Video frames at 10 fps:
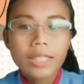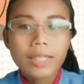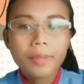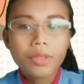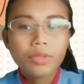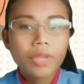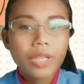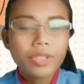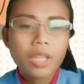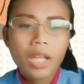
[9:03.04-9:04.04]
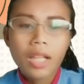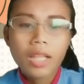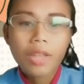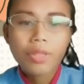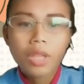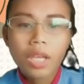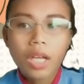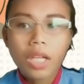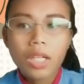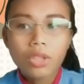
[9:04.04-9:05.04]
about racial,
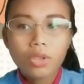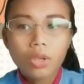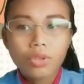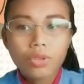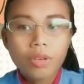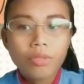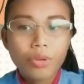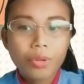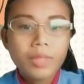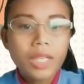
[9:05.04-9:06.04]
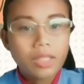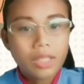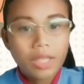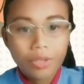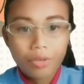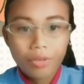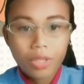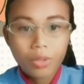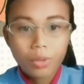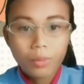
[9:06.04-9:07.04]
ethnical, and cultural groups into the
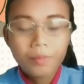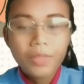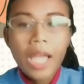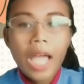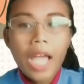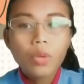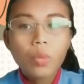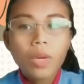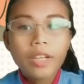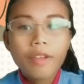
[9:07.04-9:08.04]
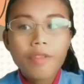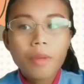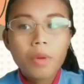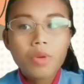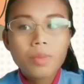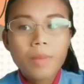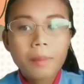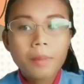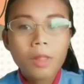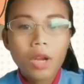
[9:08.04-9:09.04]
curriculum. And one of the most
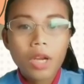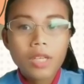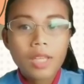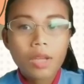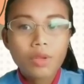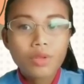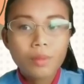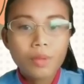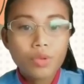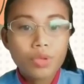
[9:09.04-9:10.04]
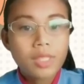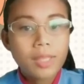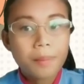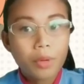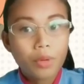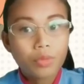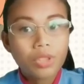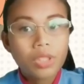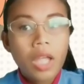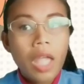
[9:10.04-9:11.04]
popular is the contributions
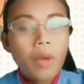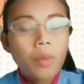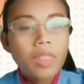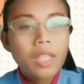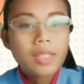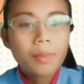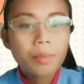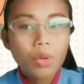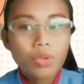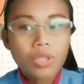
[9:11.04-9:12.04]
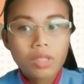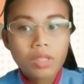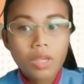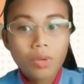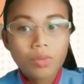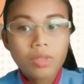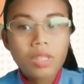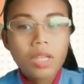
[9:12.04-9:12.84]
approach. When this approach is used,